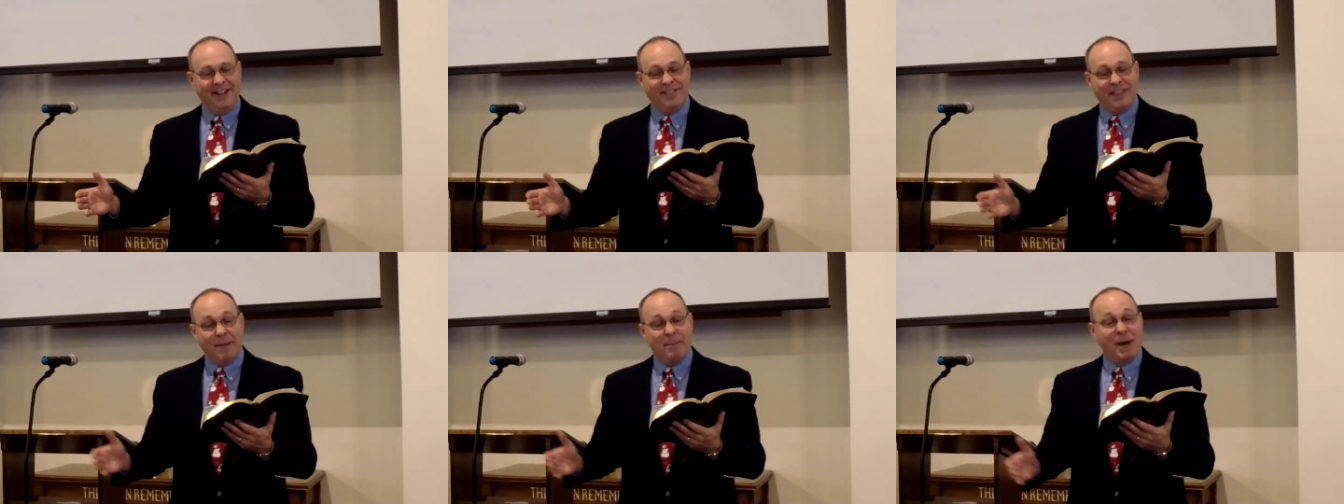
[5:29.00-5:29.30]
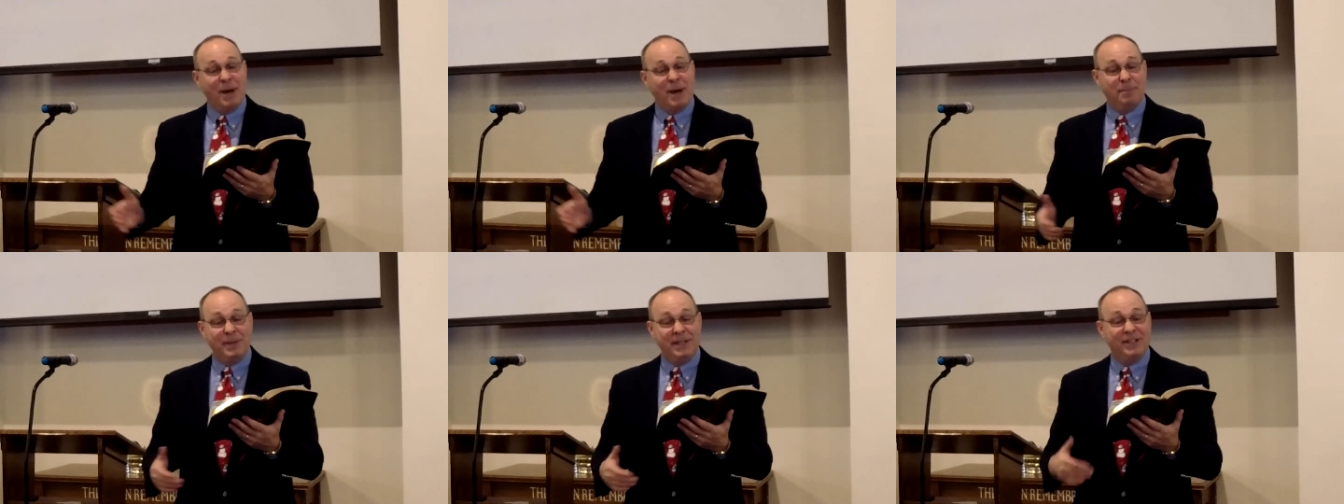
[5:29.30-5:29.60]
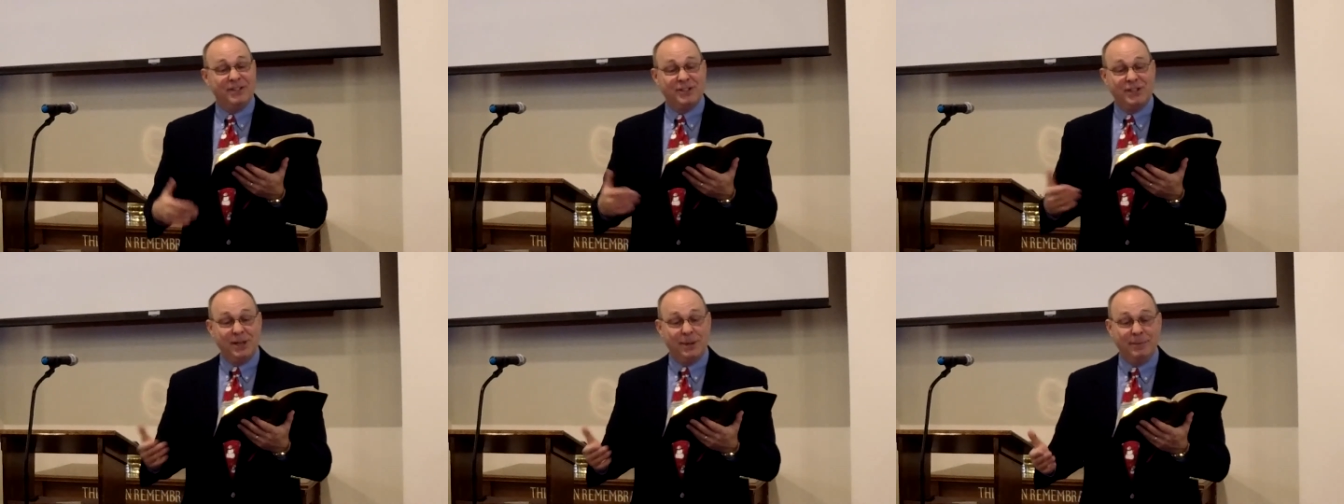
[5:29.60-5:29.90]
They might be
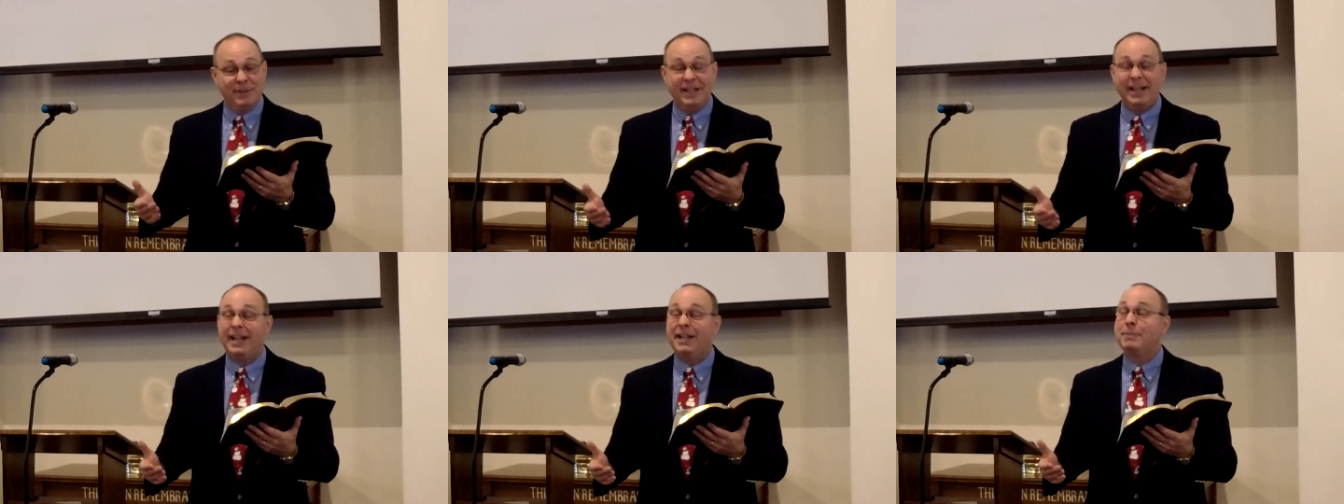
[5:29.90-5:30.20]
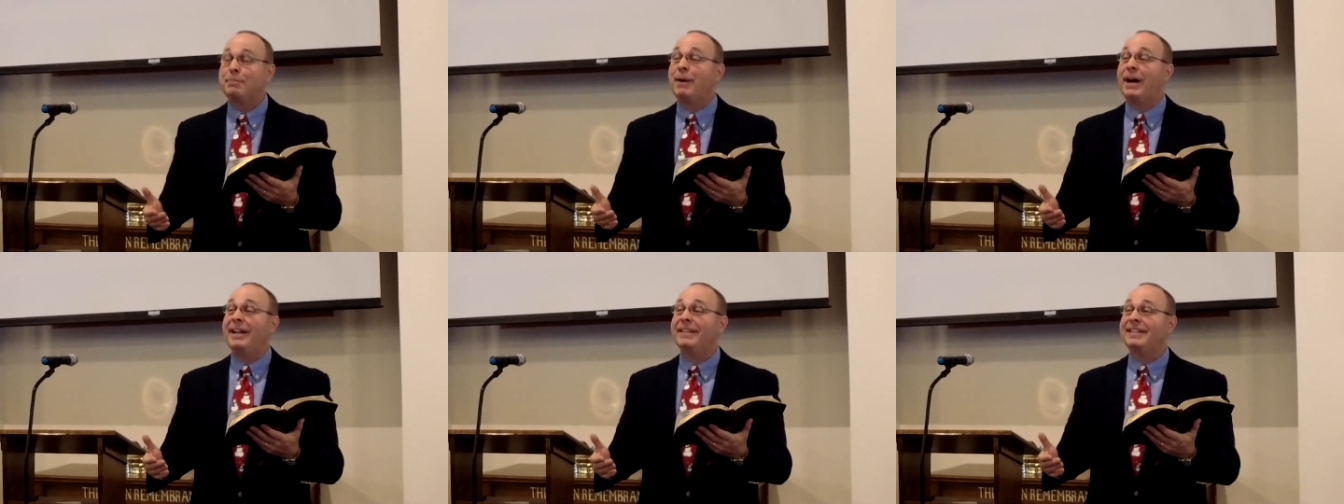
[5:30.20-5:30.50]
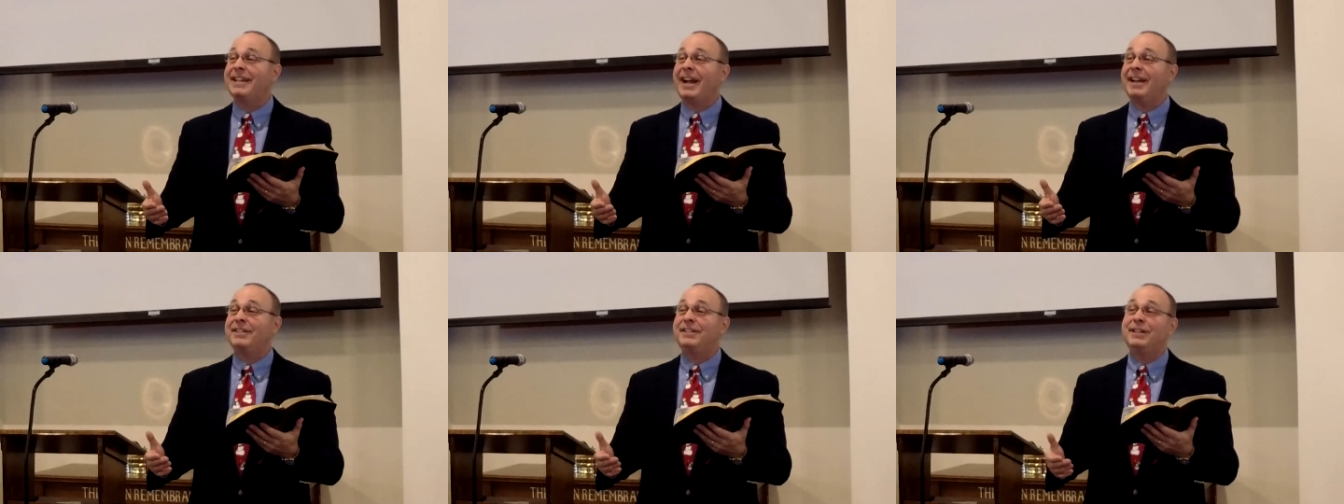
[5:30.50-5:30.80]
intimidated by
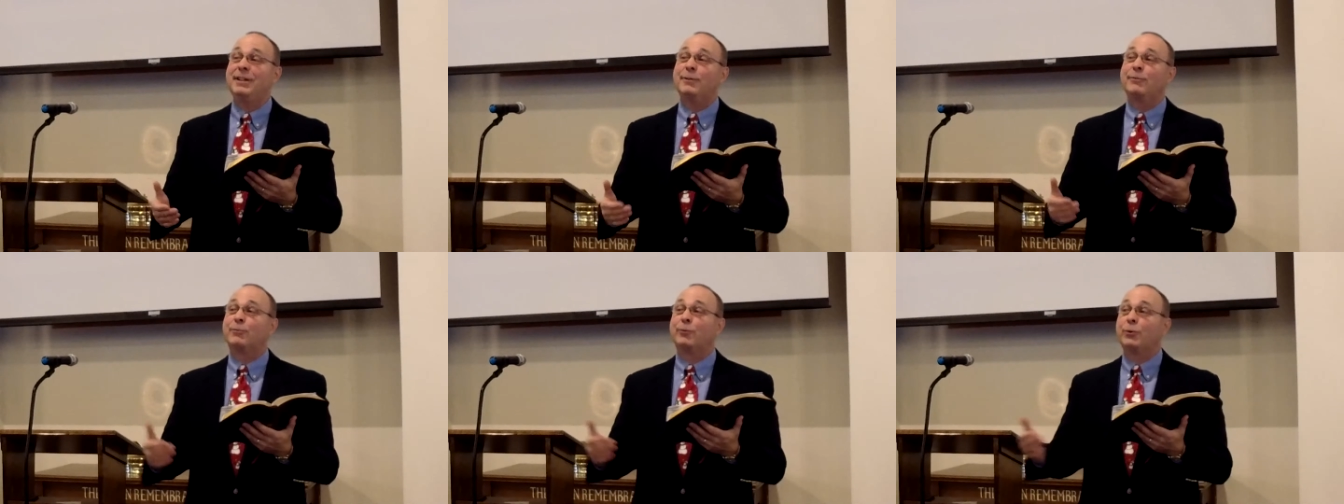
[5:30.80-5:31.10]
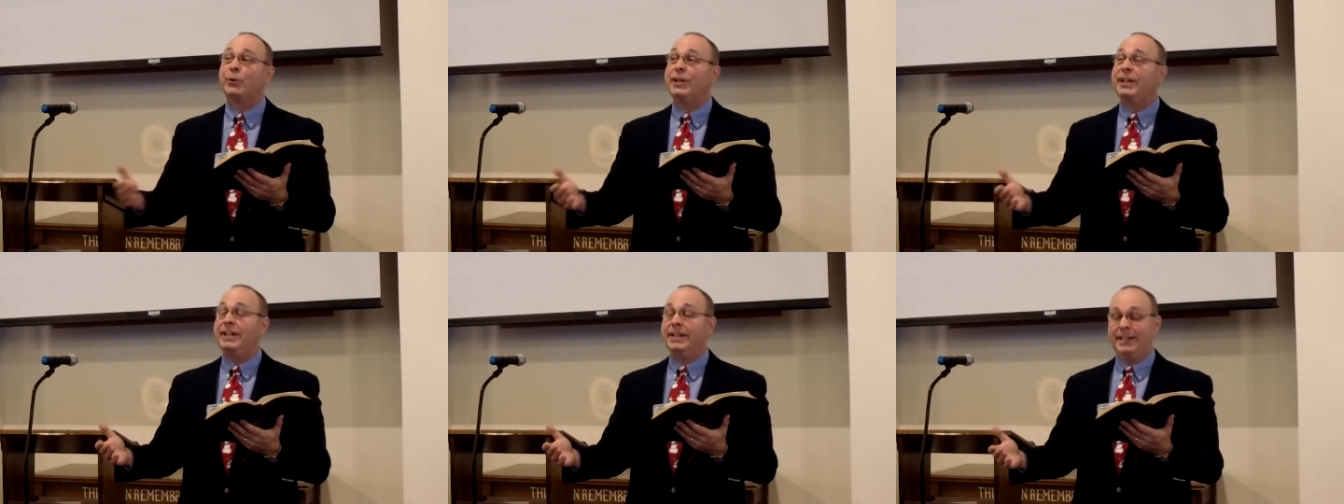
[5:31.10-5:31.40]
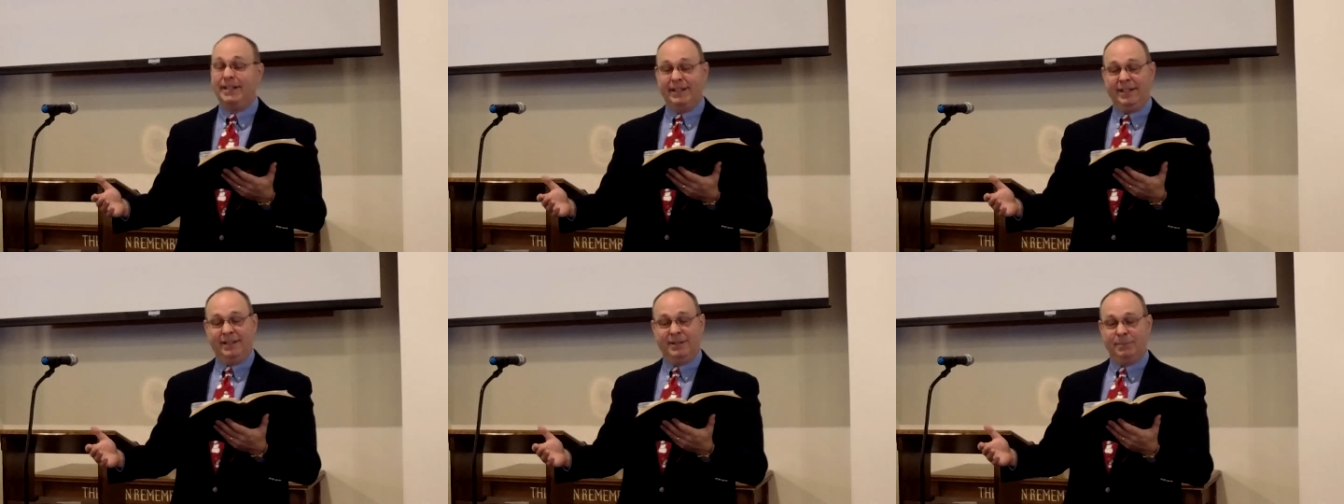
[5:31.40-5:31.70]
the idea of
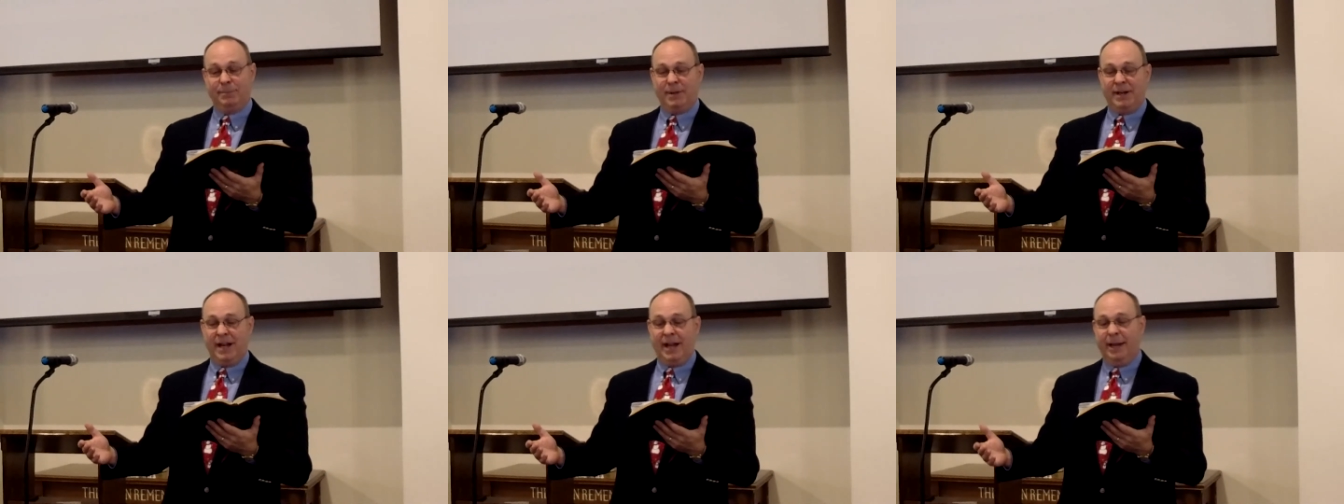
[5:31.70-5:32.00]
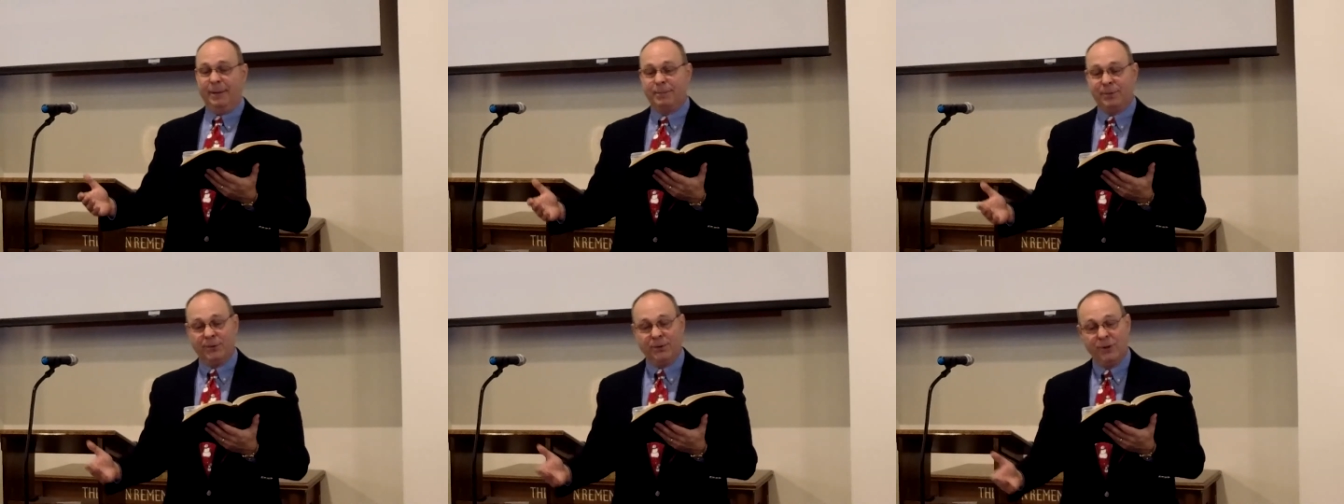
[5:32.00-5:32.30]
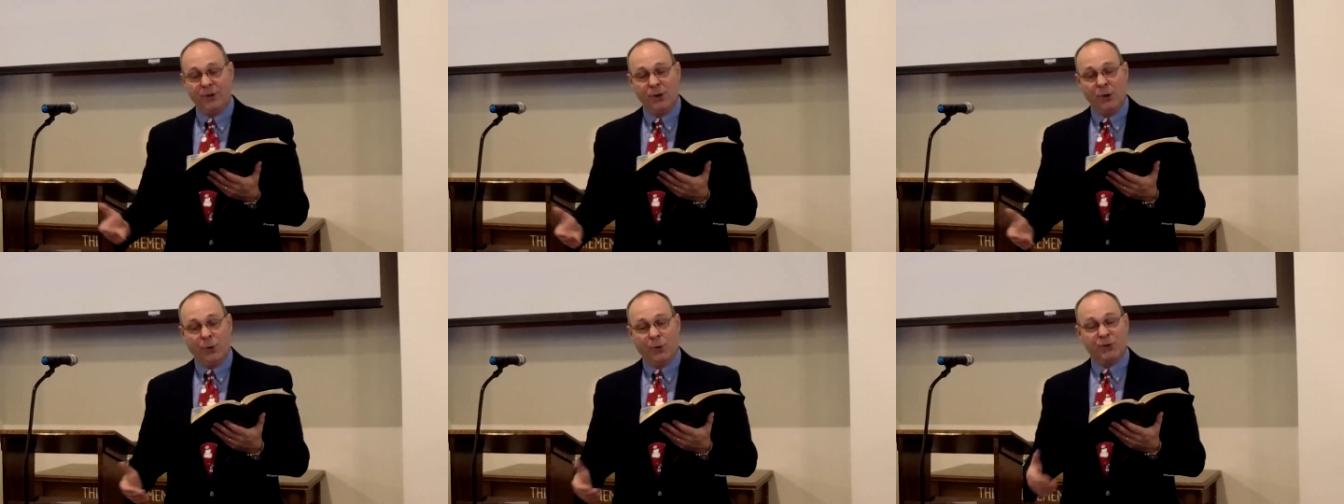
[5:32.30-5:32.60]
reading the Bible